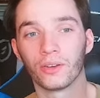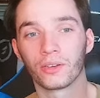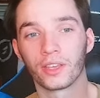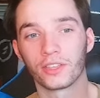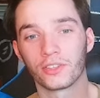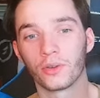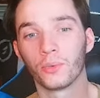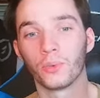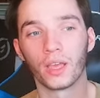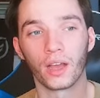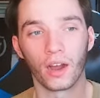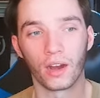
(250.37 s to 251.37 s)
Okay, so
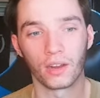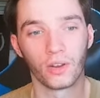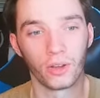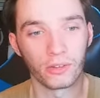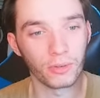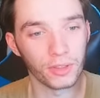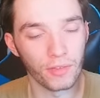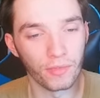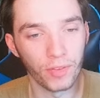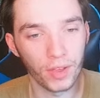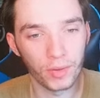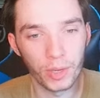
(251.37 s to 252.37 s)
we are going with the
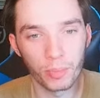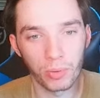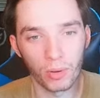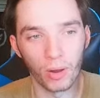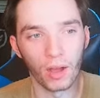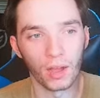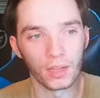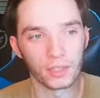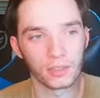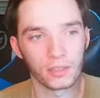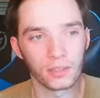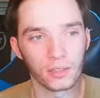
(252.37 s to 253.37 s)
very broad
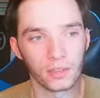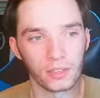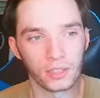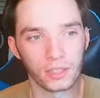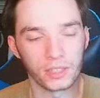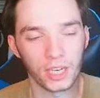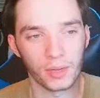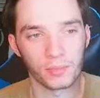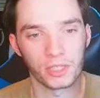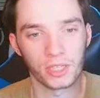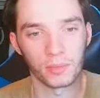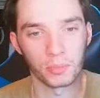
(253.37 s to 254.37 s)
uh, time
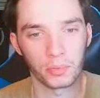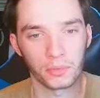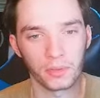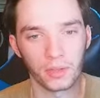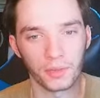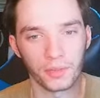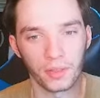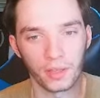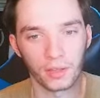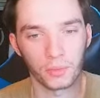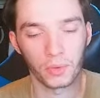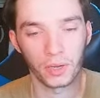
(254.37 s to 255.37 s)
skip Uh,
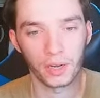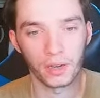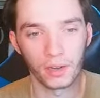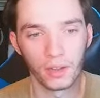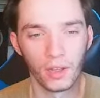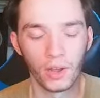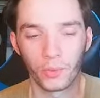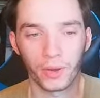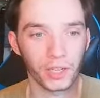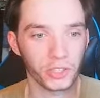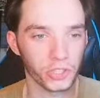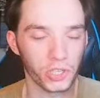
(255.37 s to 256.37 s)
thing where we're
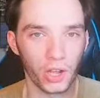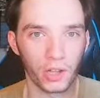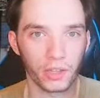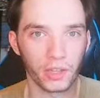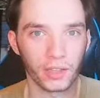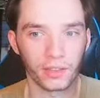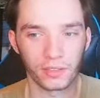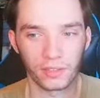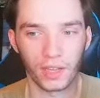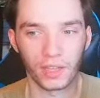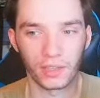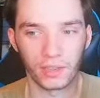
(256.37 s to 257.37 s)
not just talking
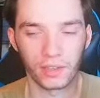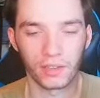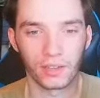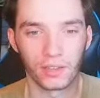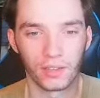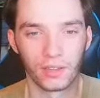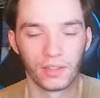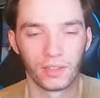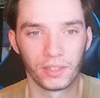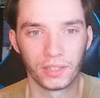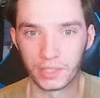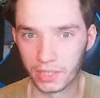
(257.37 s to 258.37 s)
like
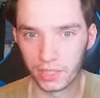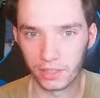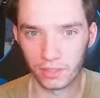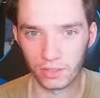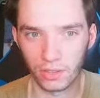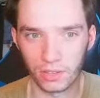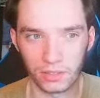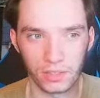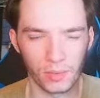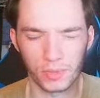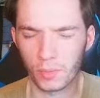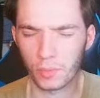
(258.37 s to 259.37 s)
year-long
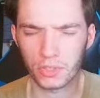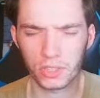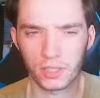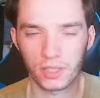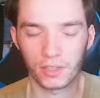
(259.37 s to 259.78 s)
time skip, which is